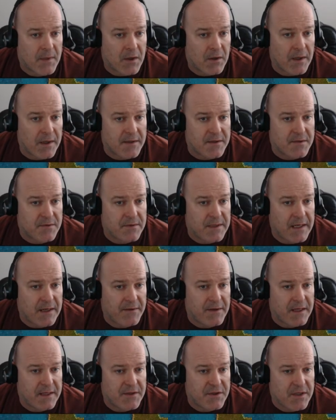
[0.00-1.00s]
Alright, so now
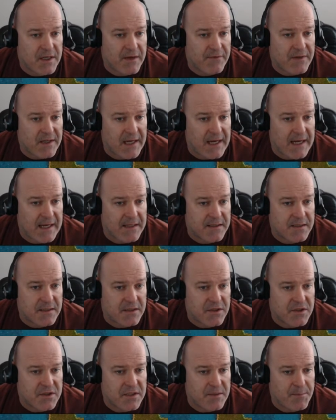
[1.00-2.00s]
they should have gas. They
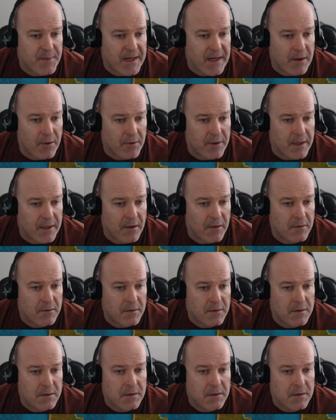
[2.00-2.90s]
just need power now.